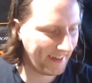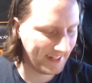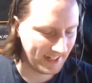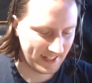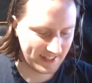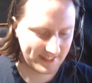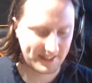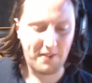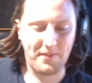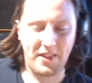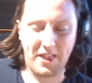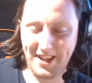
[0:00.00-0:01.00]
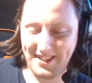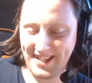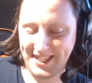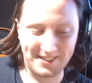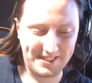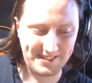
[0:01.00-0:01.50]
So, the
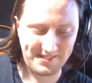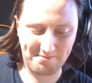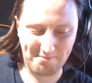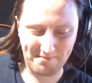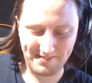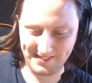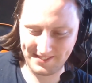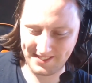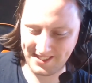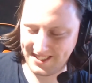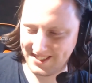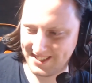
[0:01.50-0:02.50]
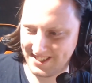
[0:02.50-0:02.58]
actual... Oh.